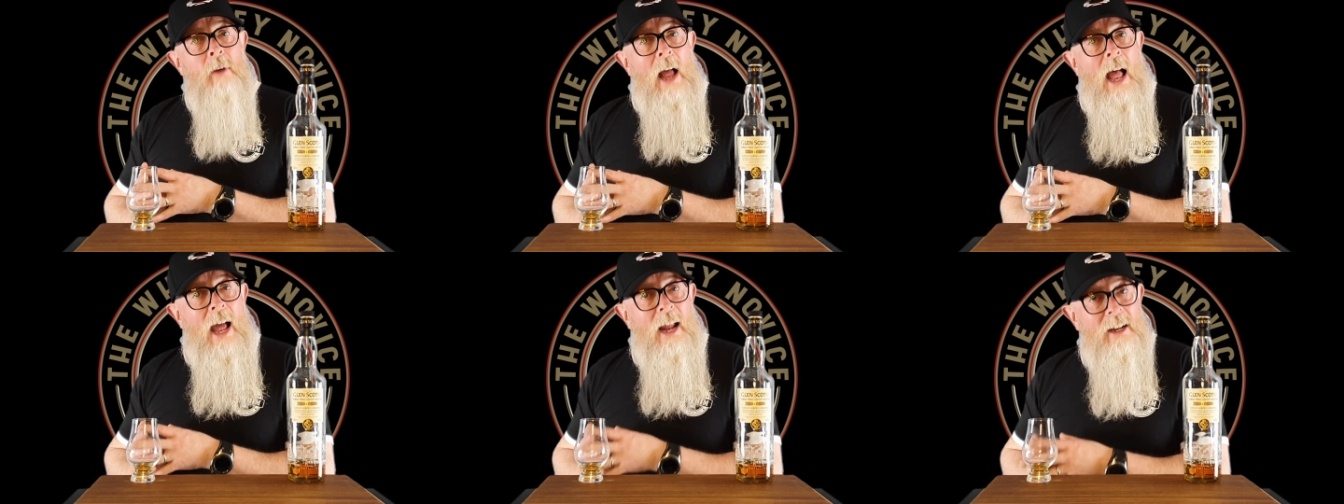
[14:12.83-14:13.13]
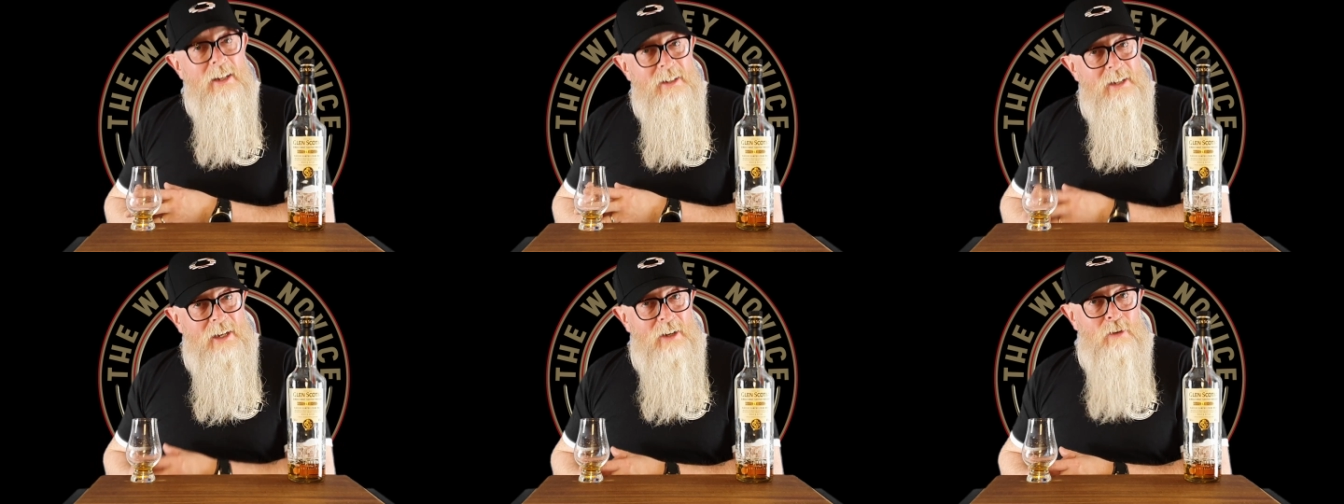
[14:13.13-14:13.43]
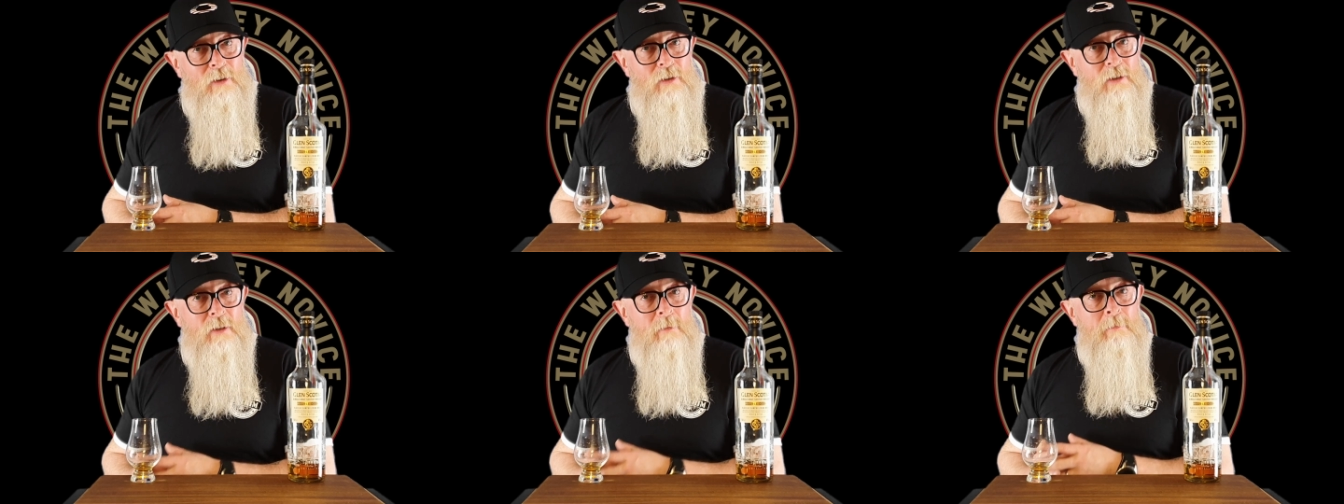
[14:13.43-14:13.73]

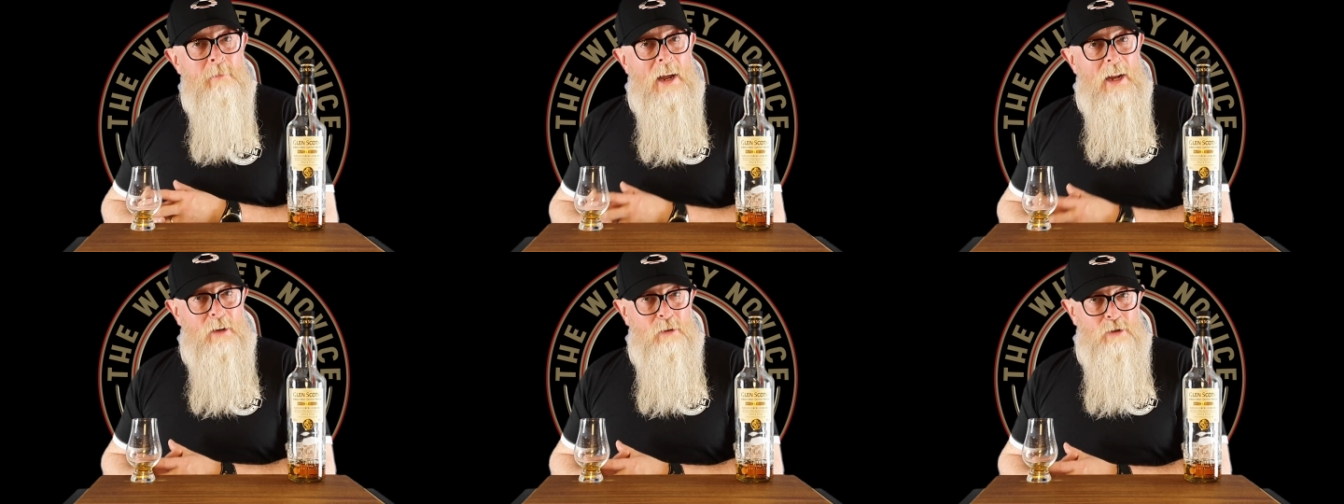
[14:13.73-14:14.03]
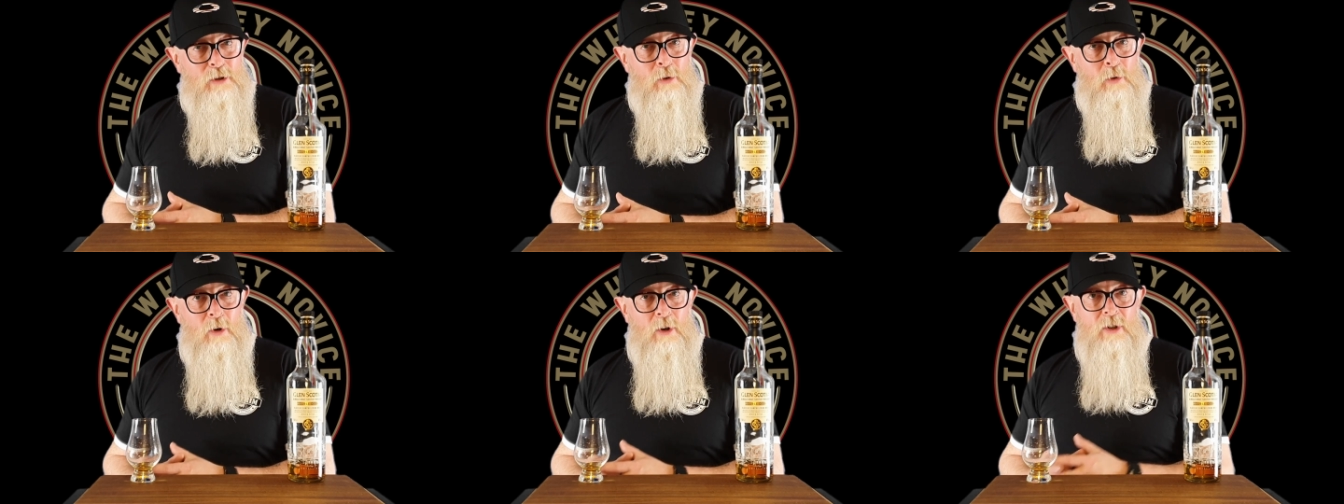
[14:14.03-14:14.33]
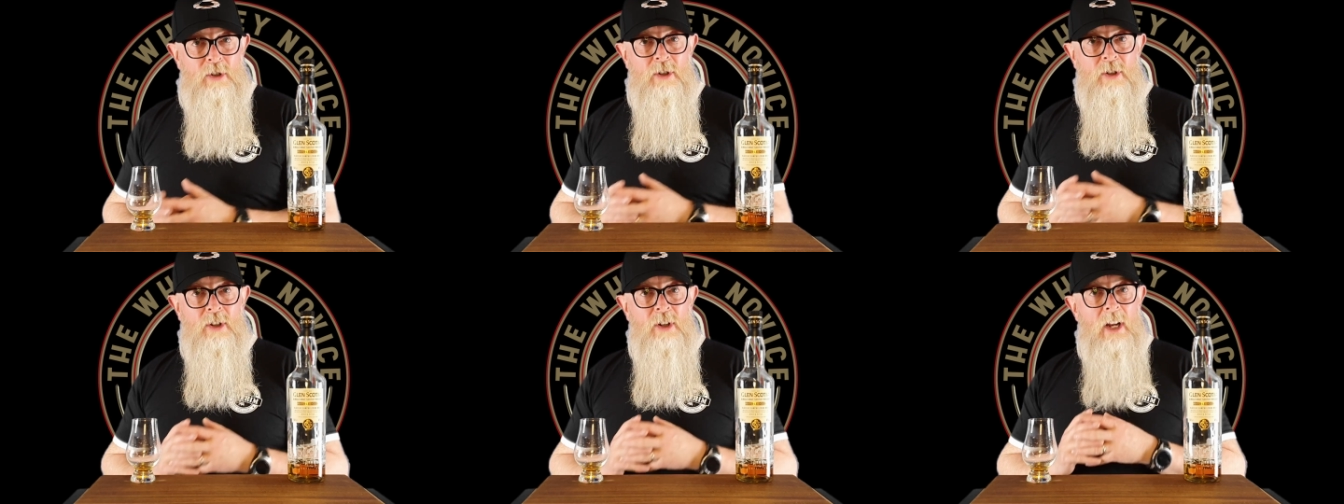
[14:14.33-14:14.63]
Annandale's Man of
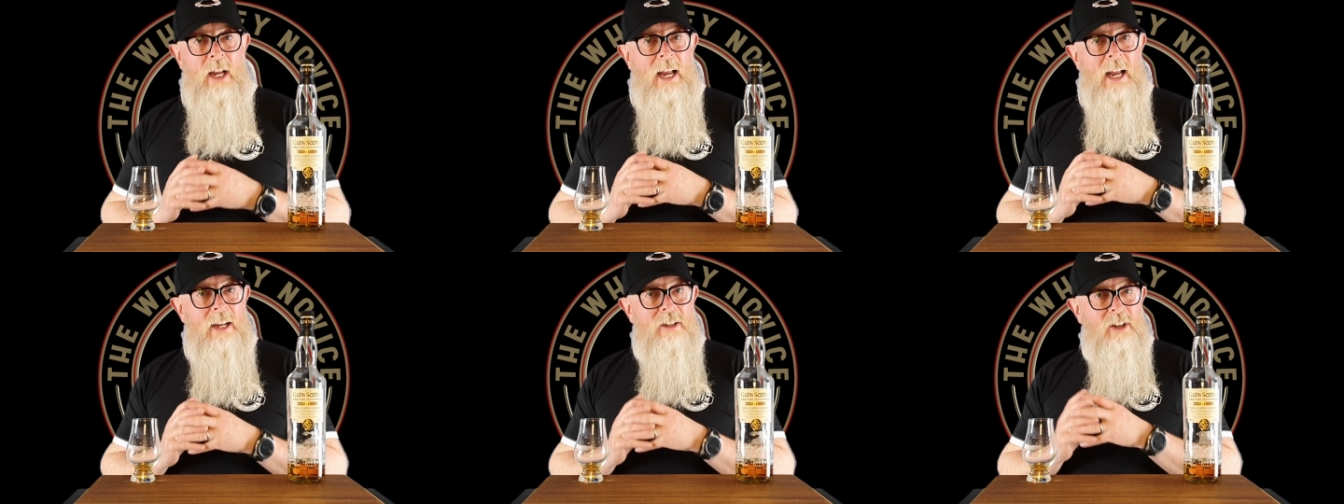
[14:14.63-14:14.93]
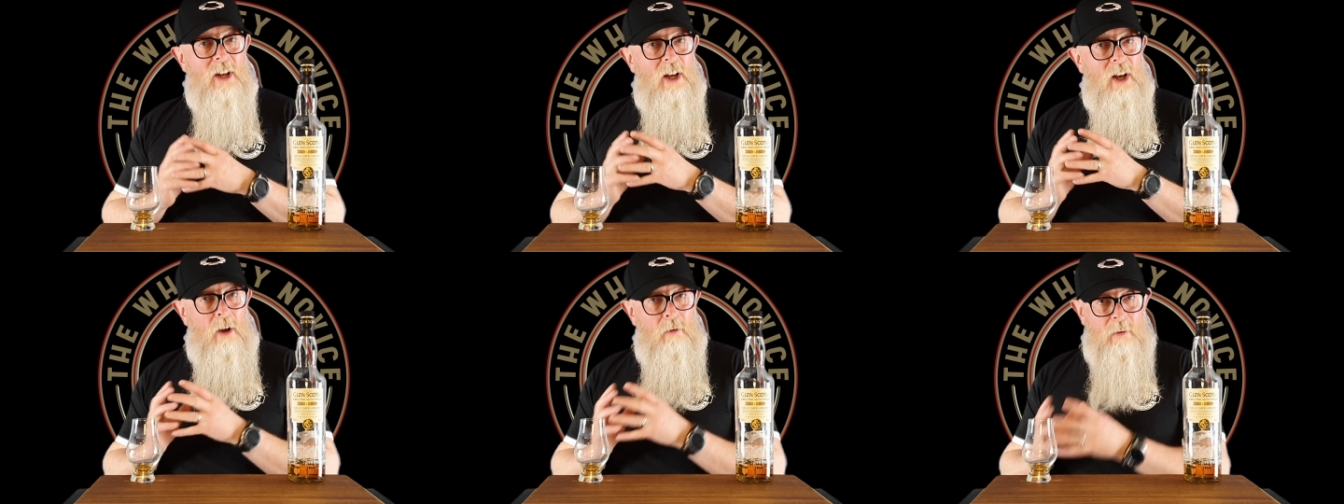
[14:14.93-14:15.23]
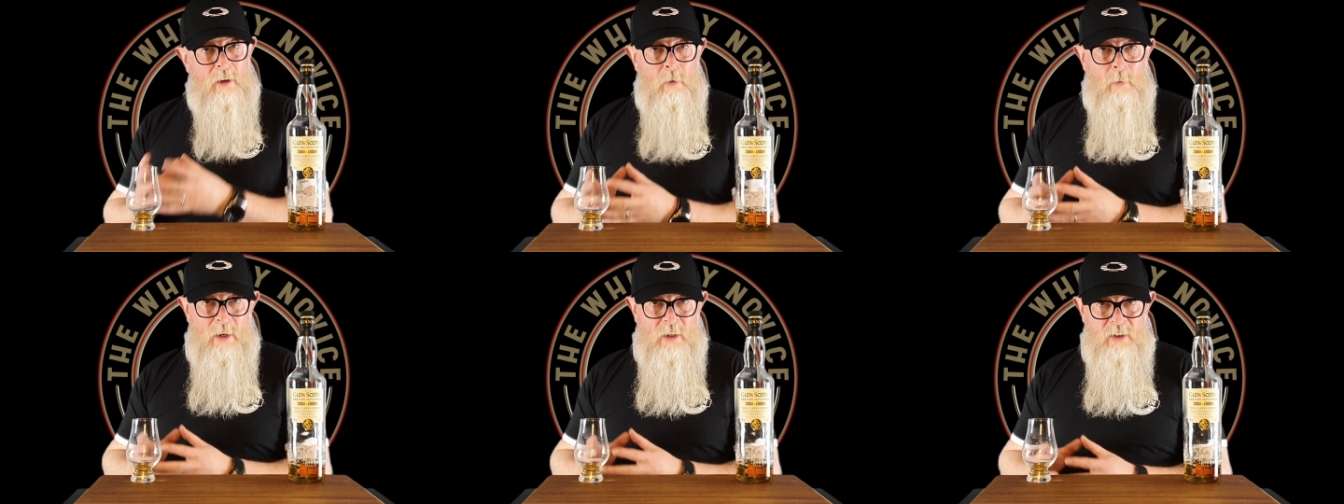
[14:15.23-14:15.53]
Swords is a
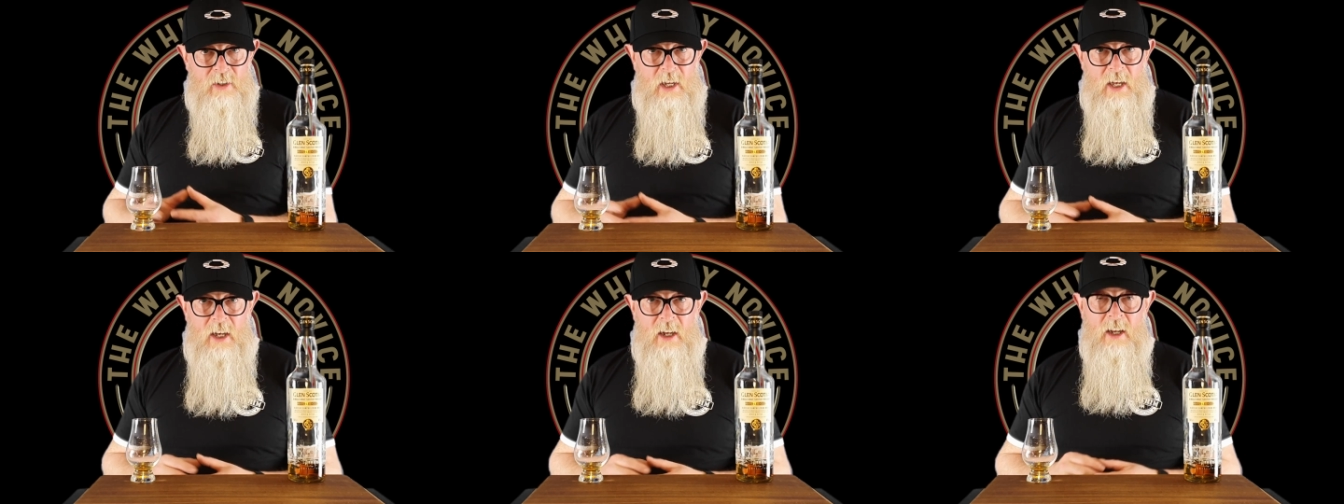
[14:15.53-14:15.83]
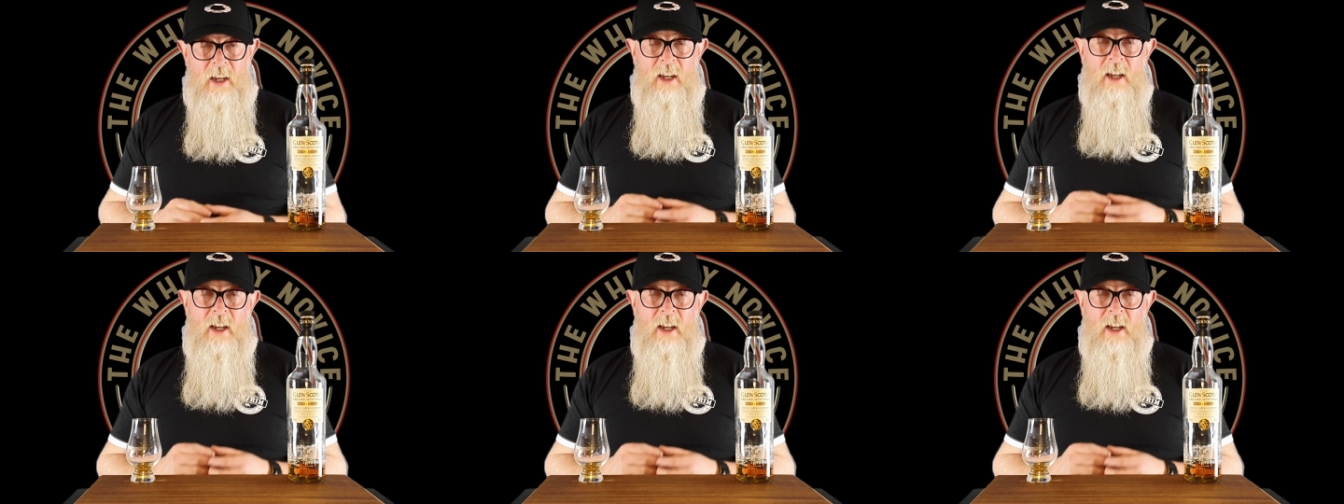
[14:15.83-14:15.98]
lovely whisky.